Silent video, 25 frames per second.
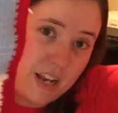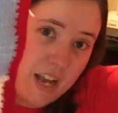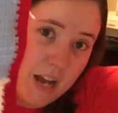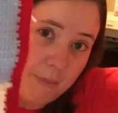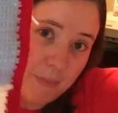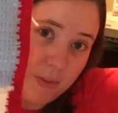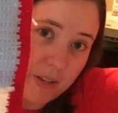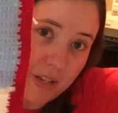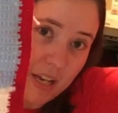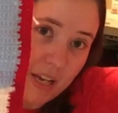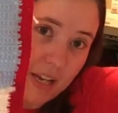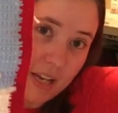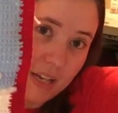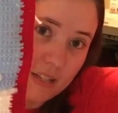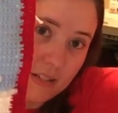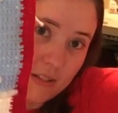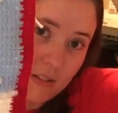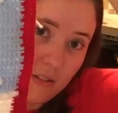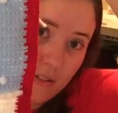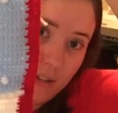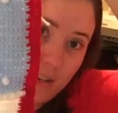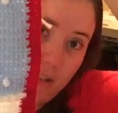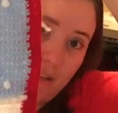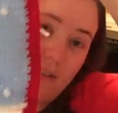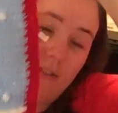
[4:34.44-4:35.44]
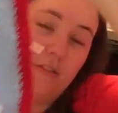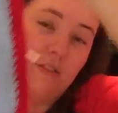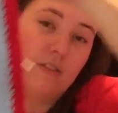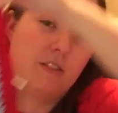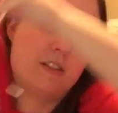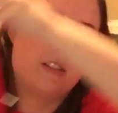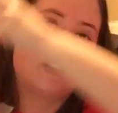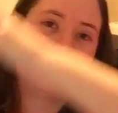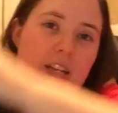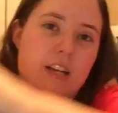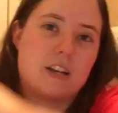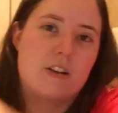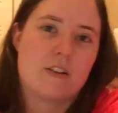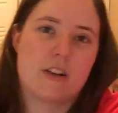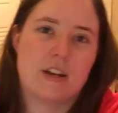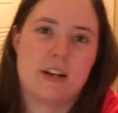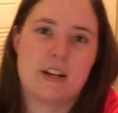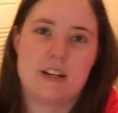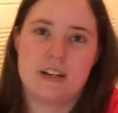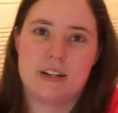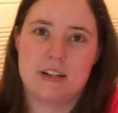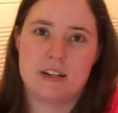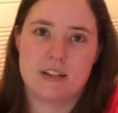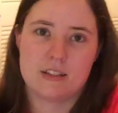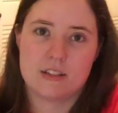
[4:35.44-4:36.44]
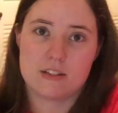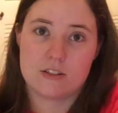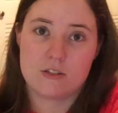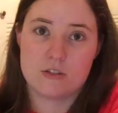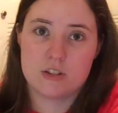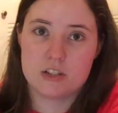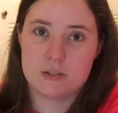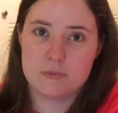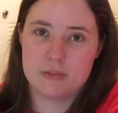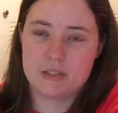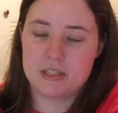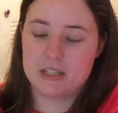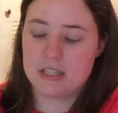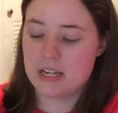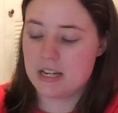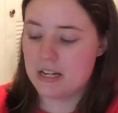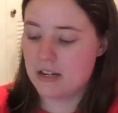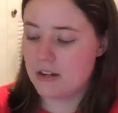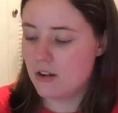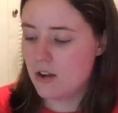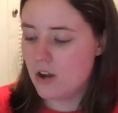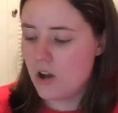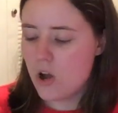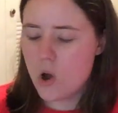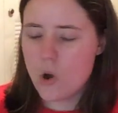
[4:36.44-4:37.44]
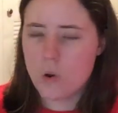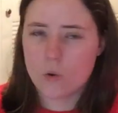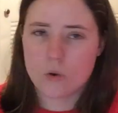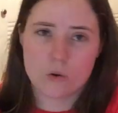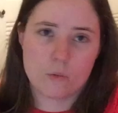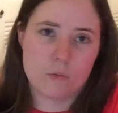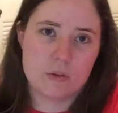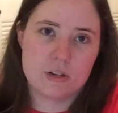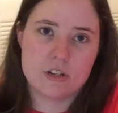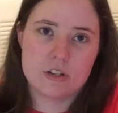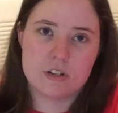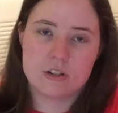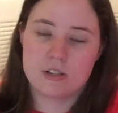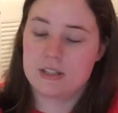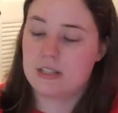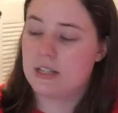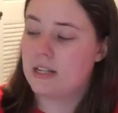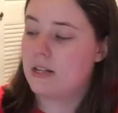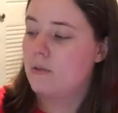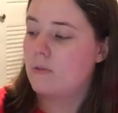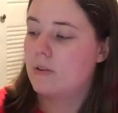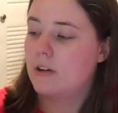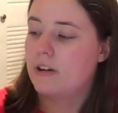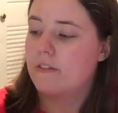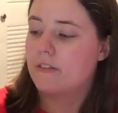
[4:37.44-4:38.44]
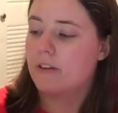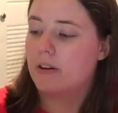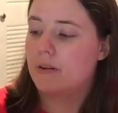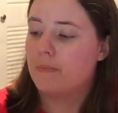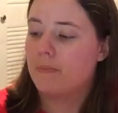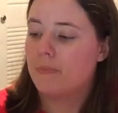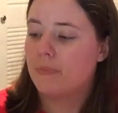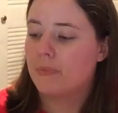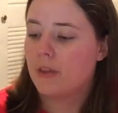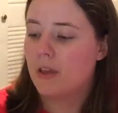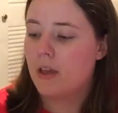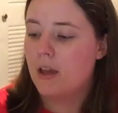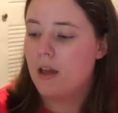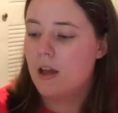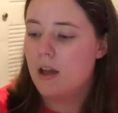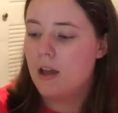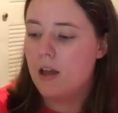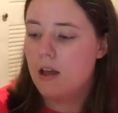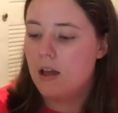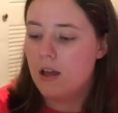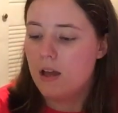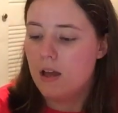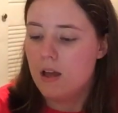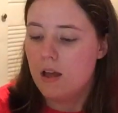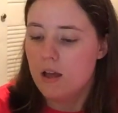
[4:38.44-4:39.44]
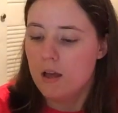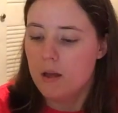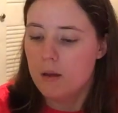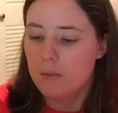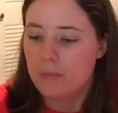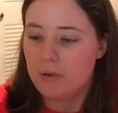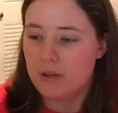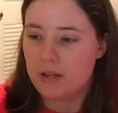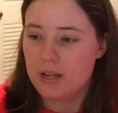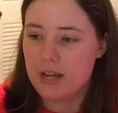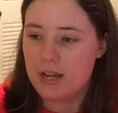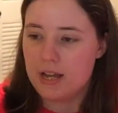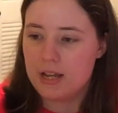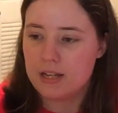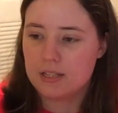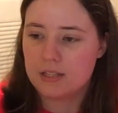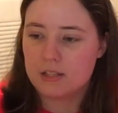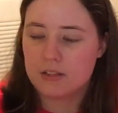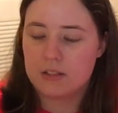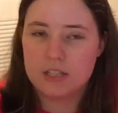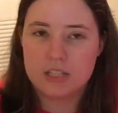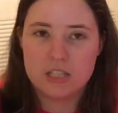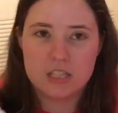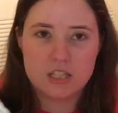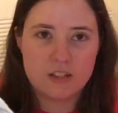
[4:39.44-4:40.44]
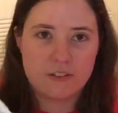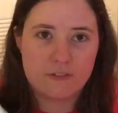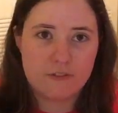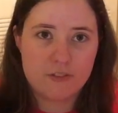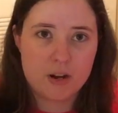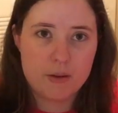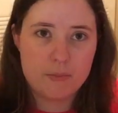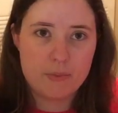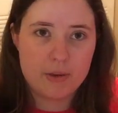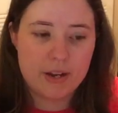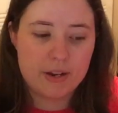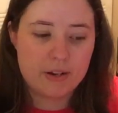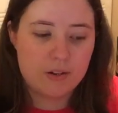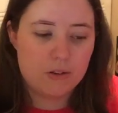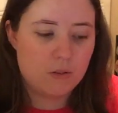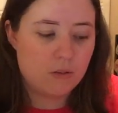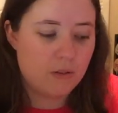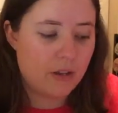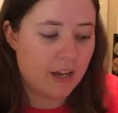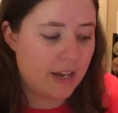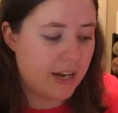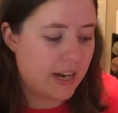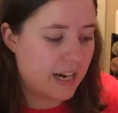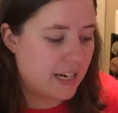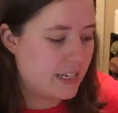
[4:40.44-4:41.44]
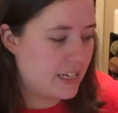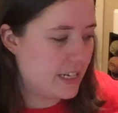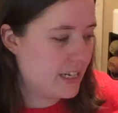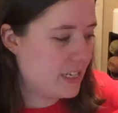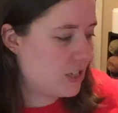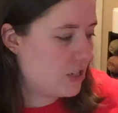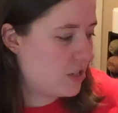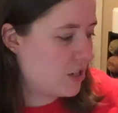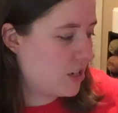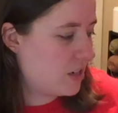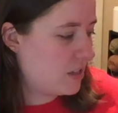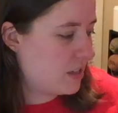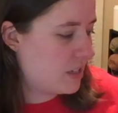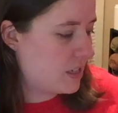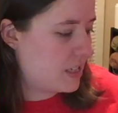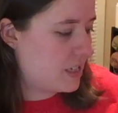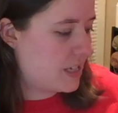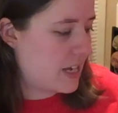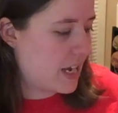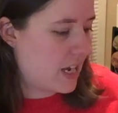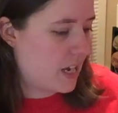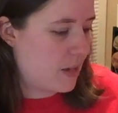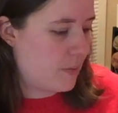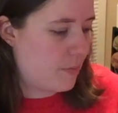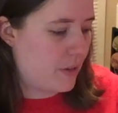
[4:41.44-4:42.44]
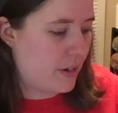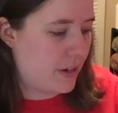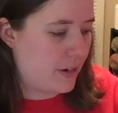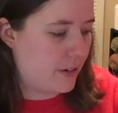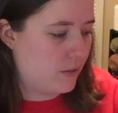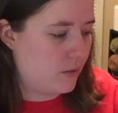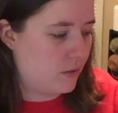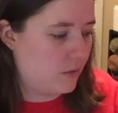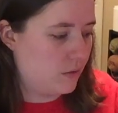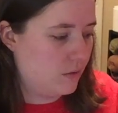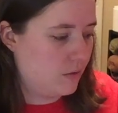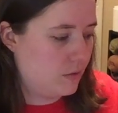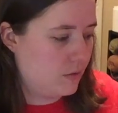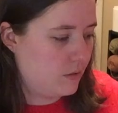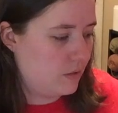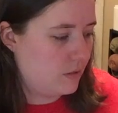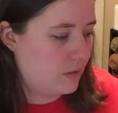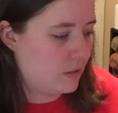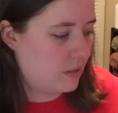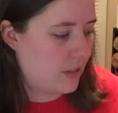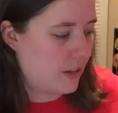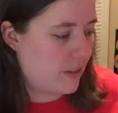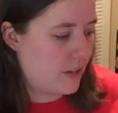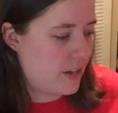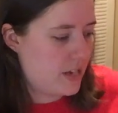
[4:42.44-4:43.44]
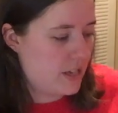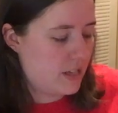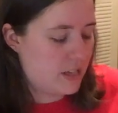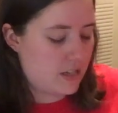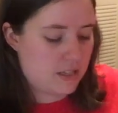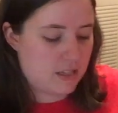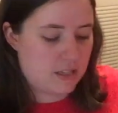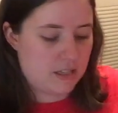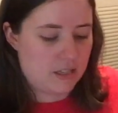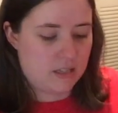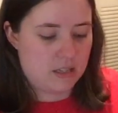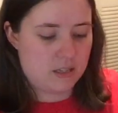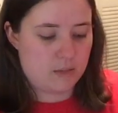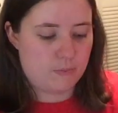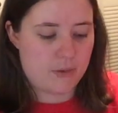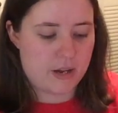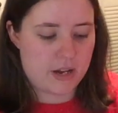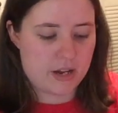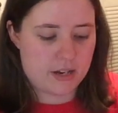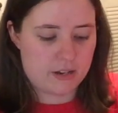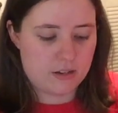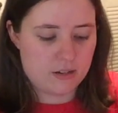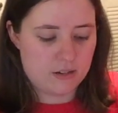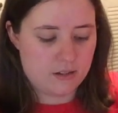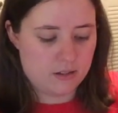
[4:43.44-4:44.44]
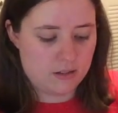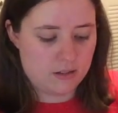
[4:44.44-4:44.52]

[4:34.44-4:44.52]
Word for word: appliques on here to decorate it as a Christmas scene or a winter scene, whatever. But yeah, so this is the front panel, and I did start the second panel. I think it's in this bag.